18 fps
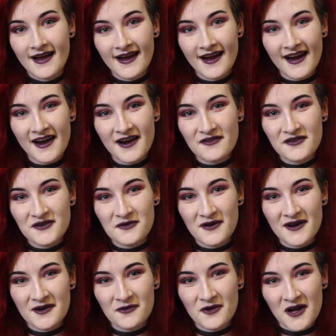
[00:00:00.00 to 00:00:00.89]
Hi
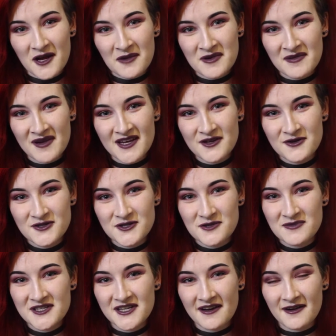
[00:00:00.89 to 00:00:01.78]
everyone, welcome to my
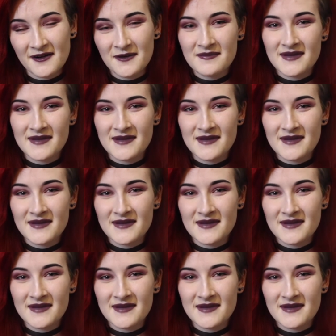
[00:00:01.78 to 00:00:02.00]
YouTube channel.